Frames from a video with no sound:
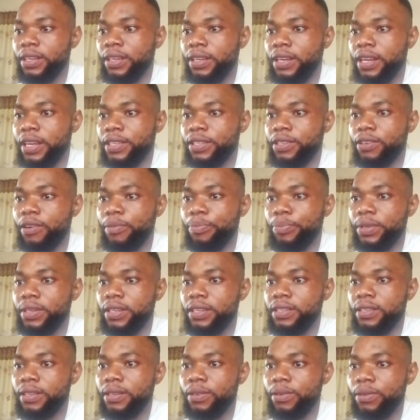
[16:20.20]
Let's copy
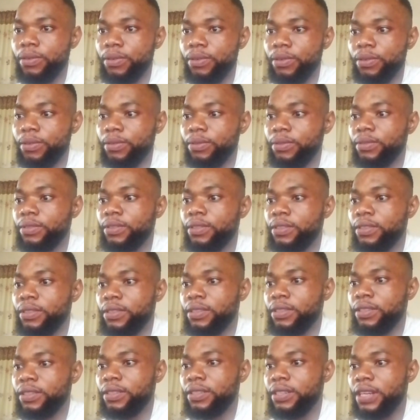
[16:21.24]
this logo
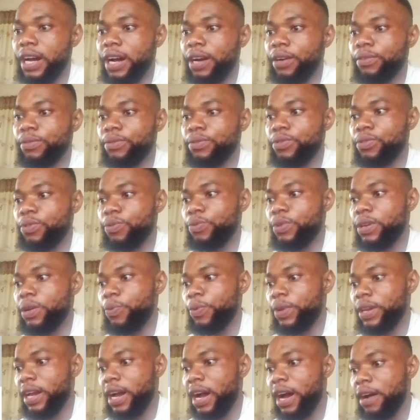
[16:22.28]
down to where
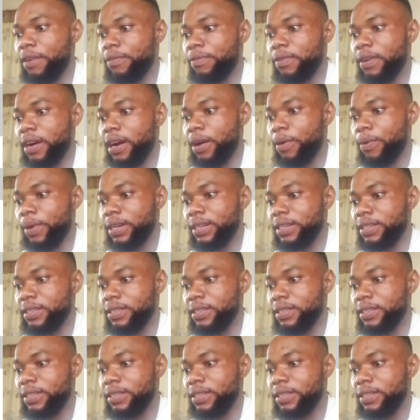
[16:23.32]
we have our